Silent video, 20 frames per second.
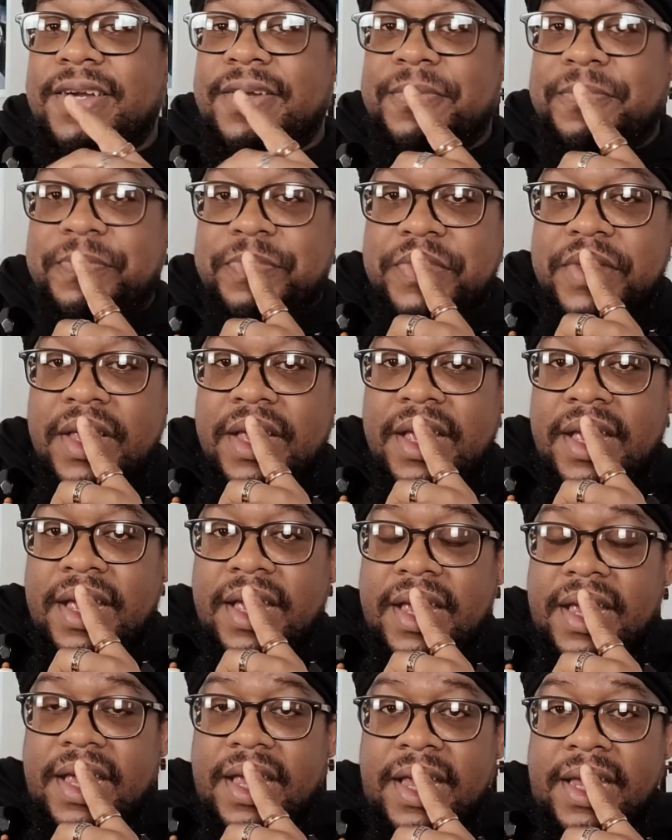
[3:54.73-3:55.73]

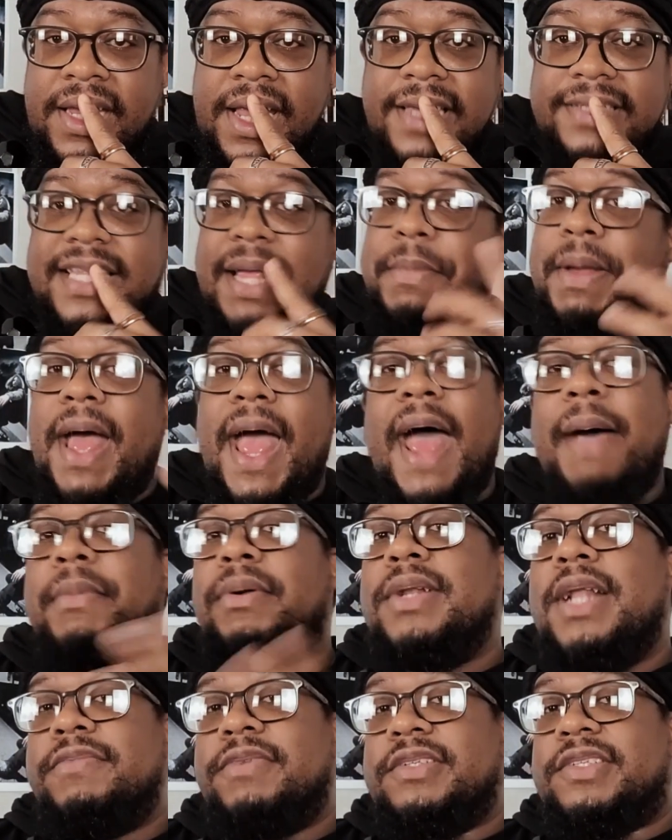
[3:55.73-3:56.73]
And yes, I'm an
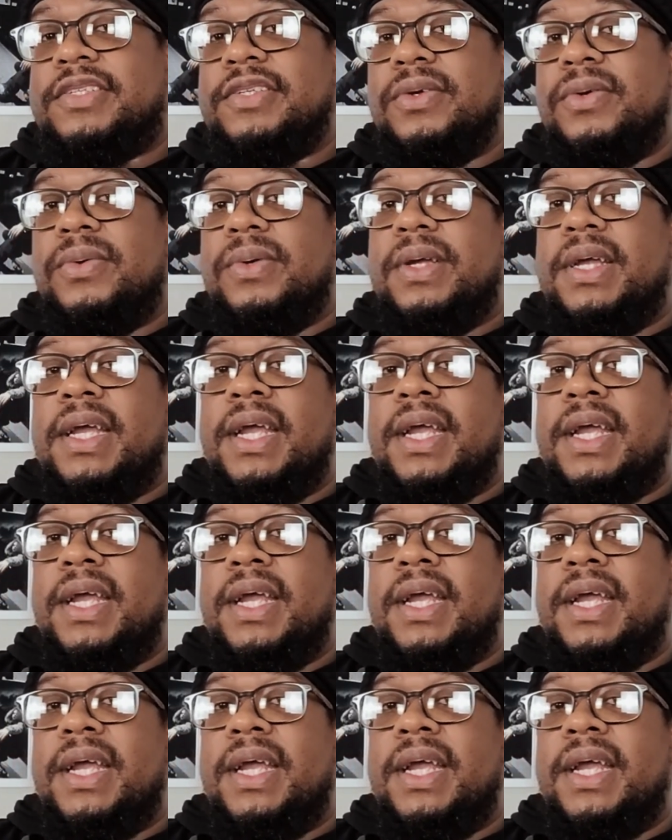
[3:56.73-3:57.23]
animal lover too.